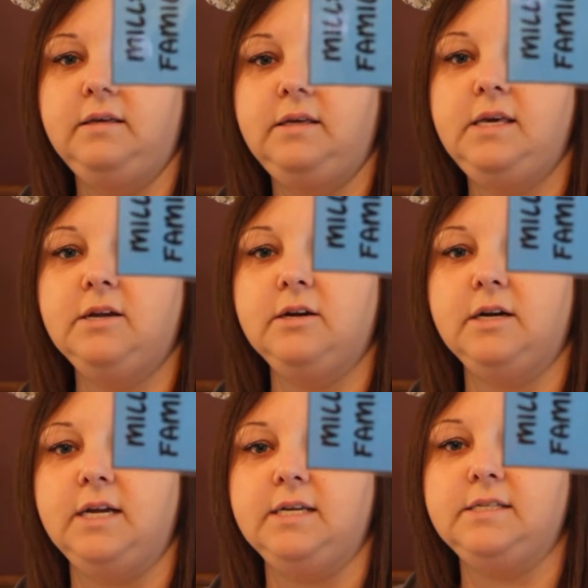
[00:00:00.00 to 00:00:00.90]
Here
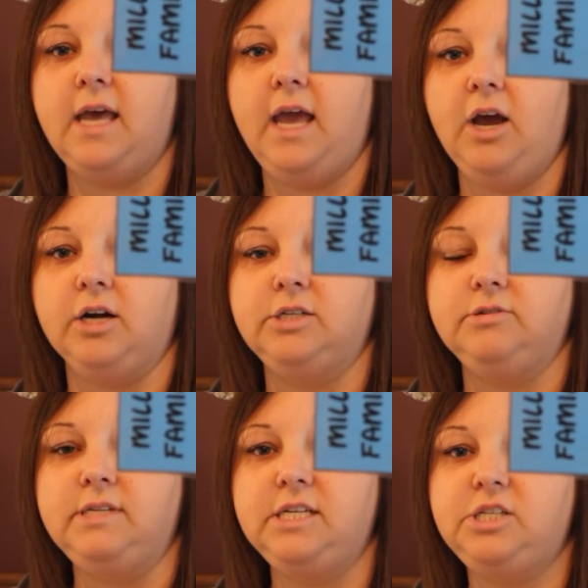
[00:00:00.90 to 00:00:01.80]
is a
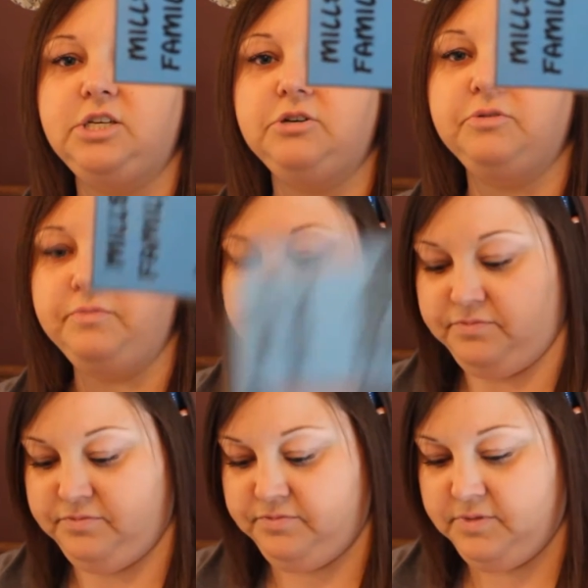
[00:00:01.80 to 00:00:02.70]
R2-D2
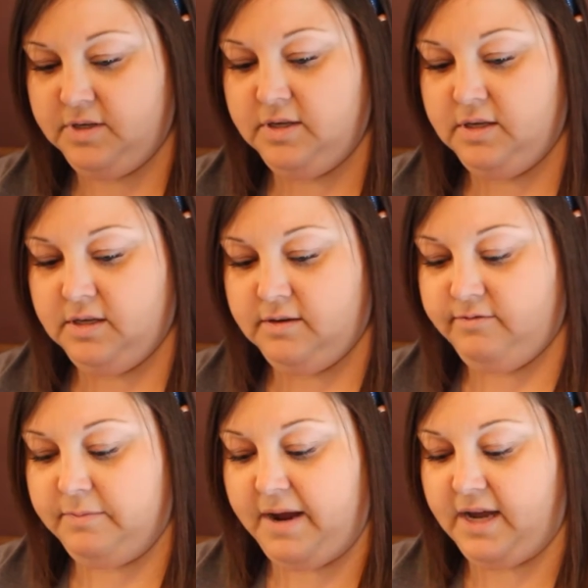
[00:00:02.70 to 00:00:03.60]

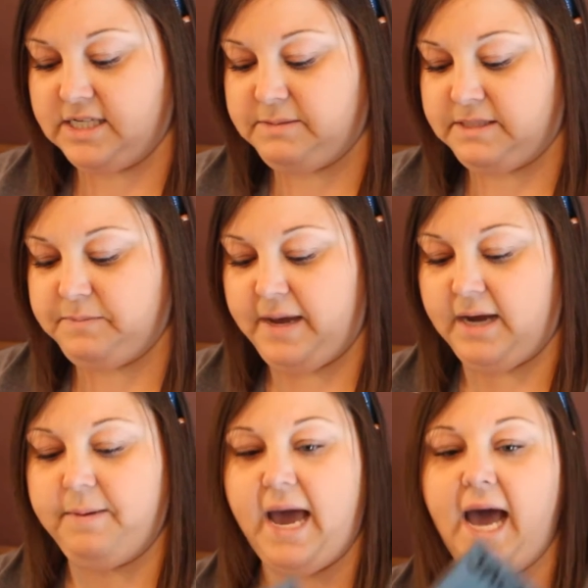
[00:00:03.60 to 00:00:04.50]
for my husband's
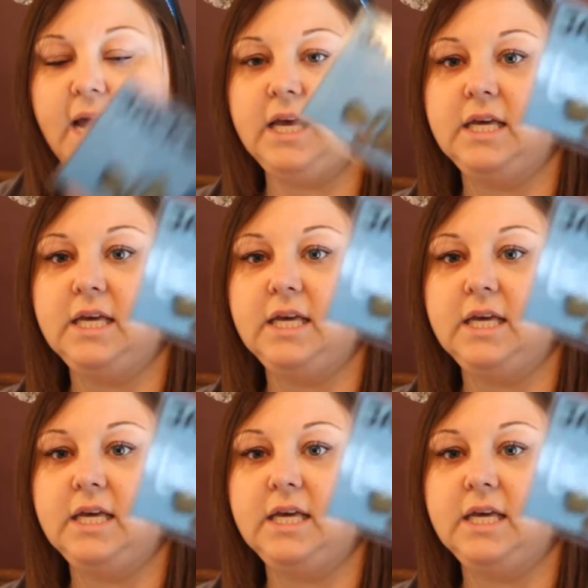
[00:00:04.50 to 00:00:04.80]
backpack.